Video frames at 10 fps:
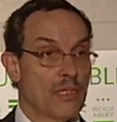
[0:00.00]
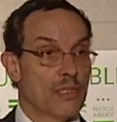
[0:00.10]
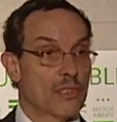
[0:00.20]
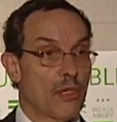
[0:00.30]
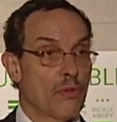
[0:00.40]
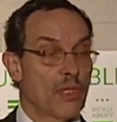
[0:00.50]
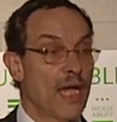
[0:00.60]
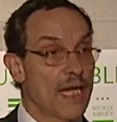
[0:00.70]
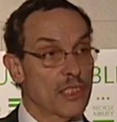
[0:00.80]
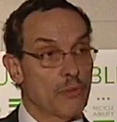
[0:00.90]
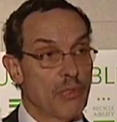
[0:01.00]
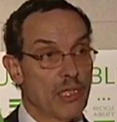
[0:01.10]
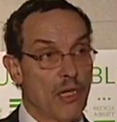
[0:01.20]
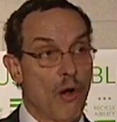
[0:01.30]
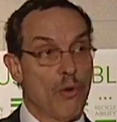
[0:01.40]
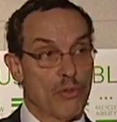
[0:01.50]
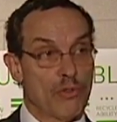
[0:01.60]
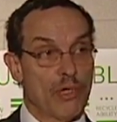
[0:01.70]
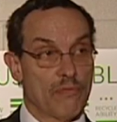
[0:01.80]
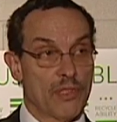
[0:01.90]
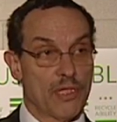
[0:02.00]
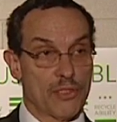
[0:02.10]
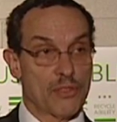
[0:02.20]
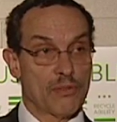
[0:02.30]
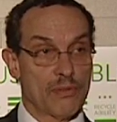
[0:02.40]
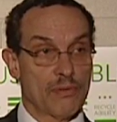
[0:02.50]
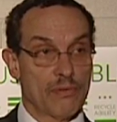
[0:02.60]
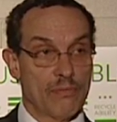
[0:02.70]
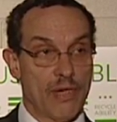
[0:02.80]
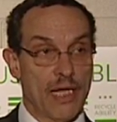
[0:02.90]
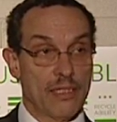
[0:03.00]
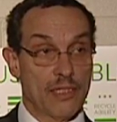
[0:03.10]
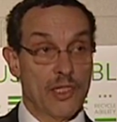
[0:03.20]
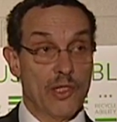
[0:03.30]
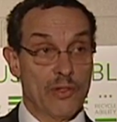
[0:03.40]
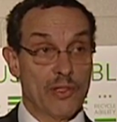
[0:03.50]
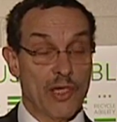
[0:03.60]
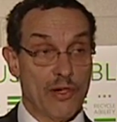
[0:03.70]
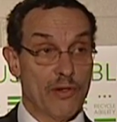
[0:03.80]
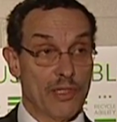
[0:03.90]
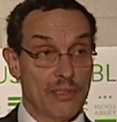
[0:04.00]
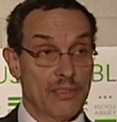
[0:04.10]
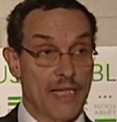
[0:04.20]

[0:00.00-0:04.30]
So there has to be an owner of this, right, Keith and Harriet?